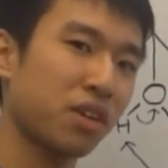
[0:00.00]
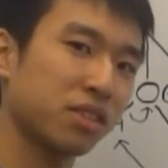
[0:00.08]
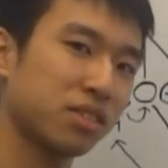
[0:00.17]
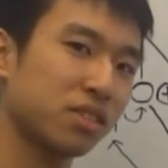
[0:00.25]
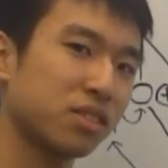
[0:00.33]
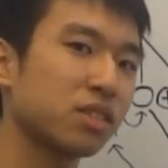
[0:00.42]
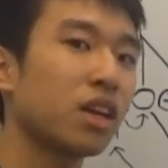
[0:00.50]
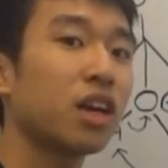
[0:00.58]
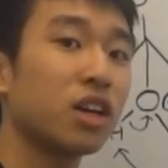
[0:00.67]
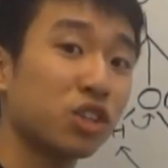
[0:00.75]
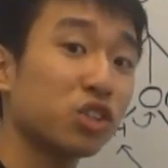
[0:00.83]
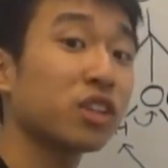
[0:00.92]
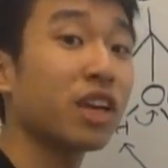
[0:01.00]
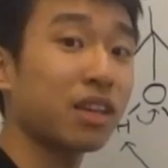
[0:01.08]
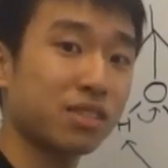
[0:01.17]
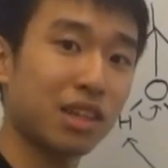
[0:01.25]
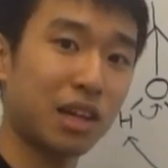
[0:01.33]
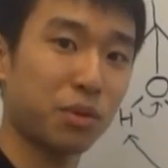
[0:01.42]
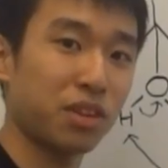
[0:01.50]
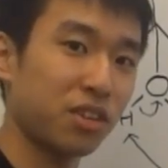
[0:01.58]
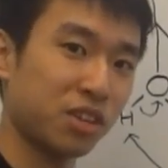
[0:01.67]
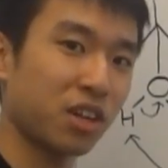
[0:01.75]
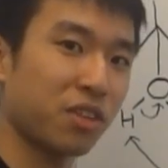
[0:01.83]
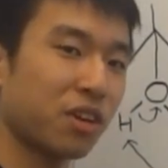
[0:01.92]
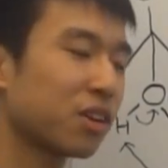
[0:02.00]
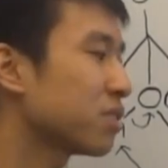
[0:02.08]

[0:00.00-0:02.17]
faces should cancel out with each other.